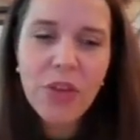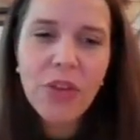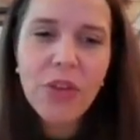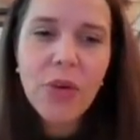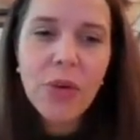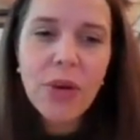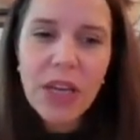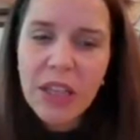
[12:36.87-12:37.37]

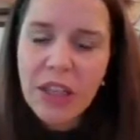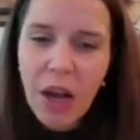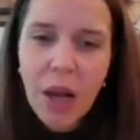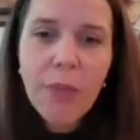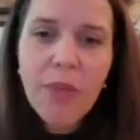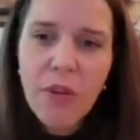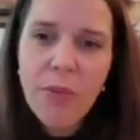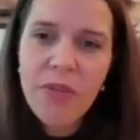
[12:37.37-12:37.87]
So it
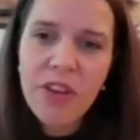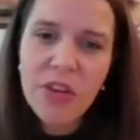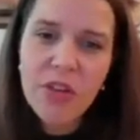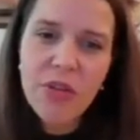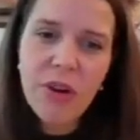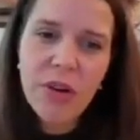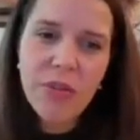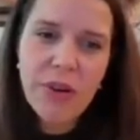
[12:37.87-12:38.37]
comes from
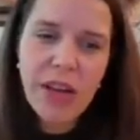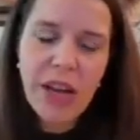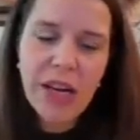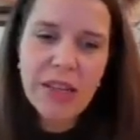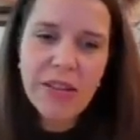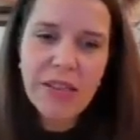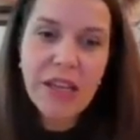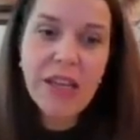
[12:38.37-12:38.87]
virtual
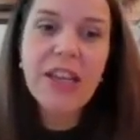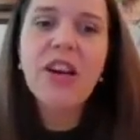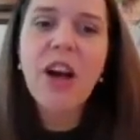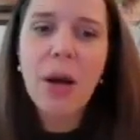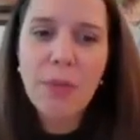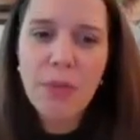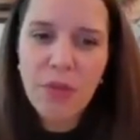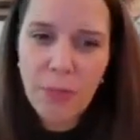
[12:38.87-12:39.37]
reality and
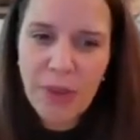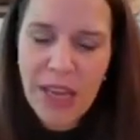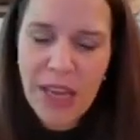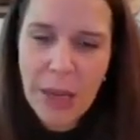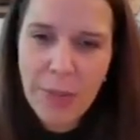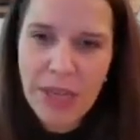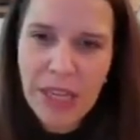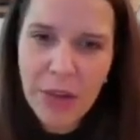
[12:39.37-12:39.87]
it comes from
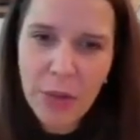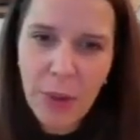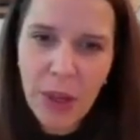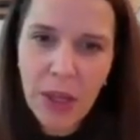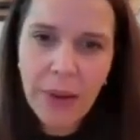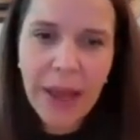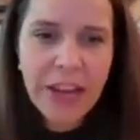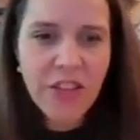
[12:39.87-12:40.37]
gaming as
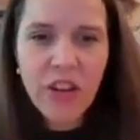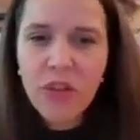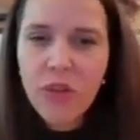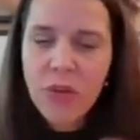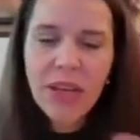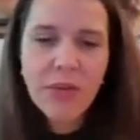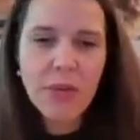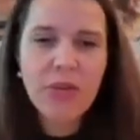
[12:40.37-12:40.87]
well. And
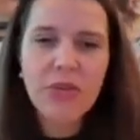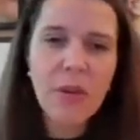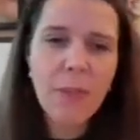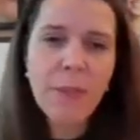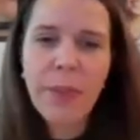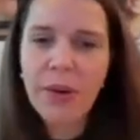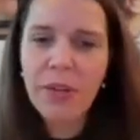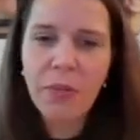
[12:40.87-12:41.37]
just to give you
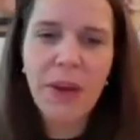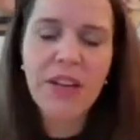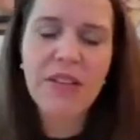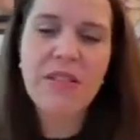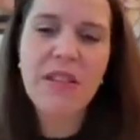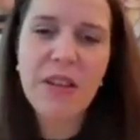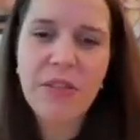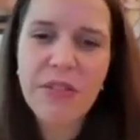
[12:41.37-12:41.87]
some
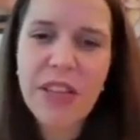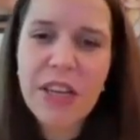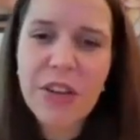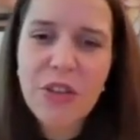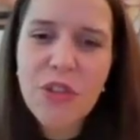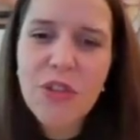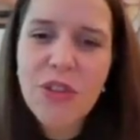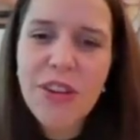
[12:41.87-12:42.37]
perspective,
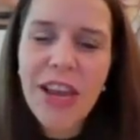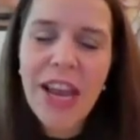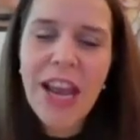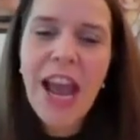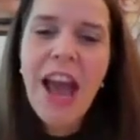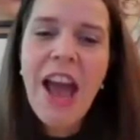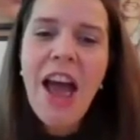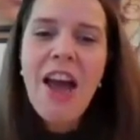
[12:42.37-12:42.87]
there's
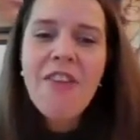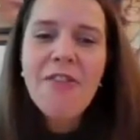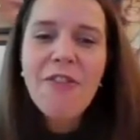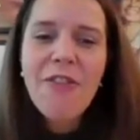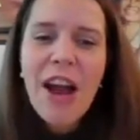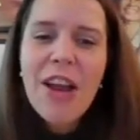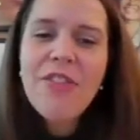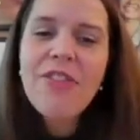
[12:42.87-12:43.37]
today
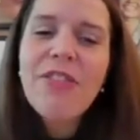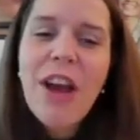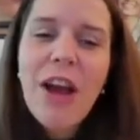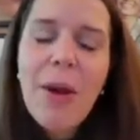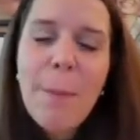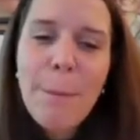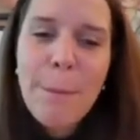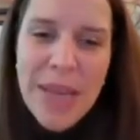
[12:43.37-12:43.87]
5
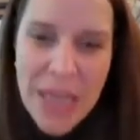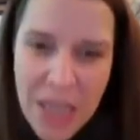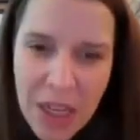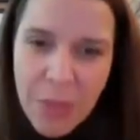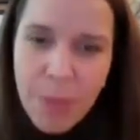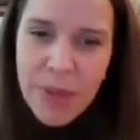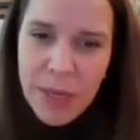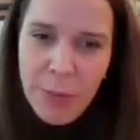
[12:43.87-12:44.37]

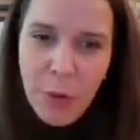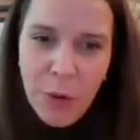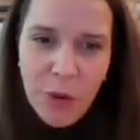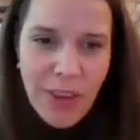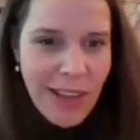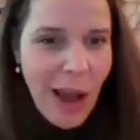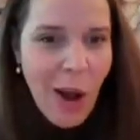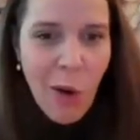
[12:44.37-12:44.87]
billion
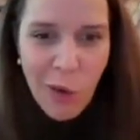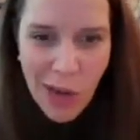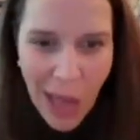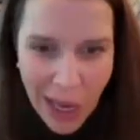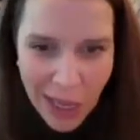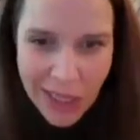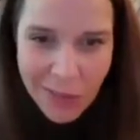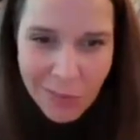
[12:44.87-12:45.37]
people that are
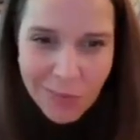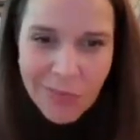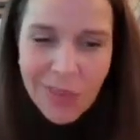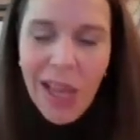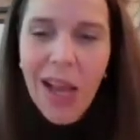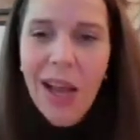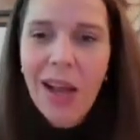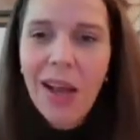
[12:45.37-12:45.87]
online.
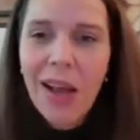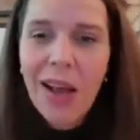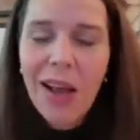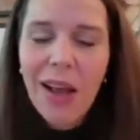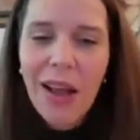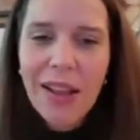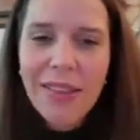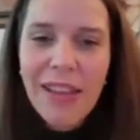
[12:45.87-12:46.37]

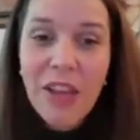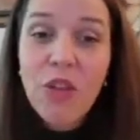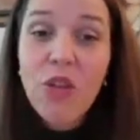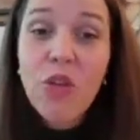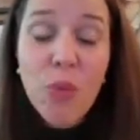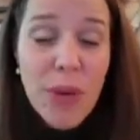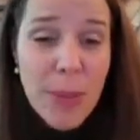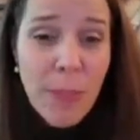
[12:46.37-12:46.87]

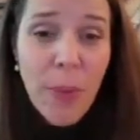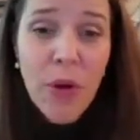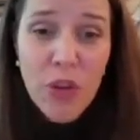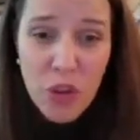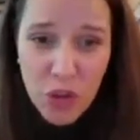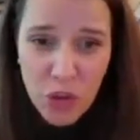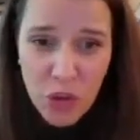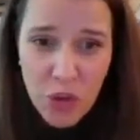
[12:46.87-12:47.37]
There's
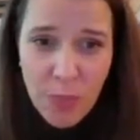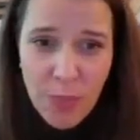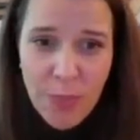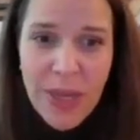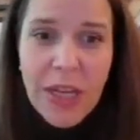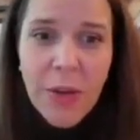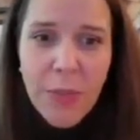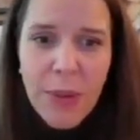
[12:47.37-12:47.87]

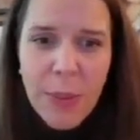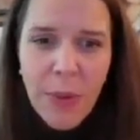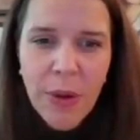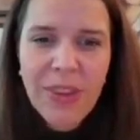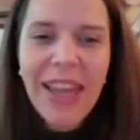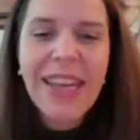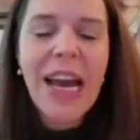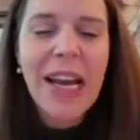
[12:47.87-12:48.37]
3.2 billion
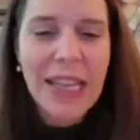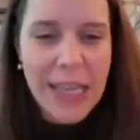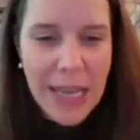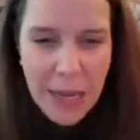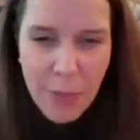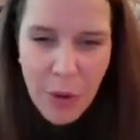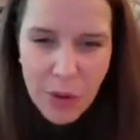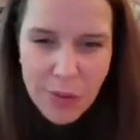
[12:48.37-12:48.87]
people that are
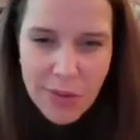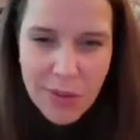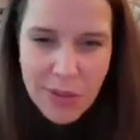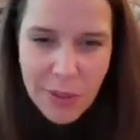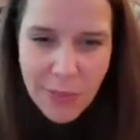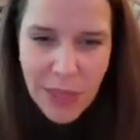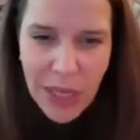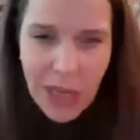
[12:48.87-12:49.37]

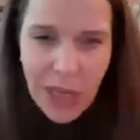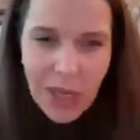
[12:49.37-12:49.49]
gamers.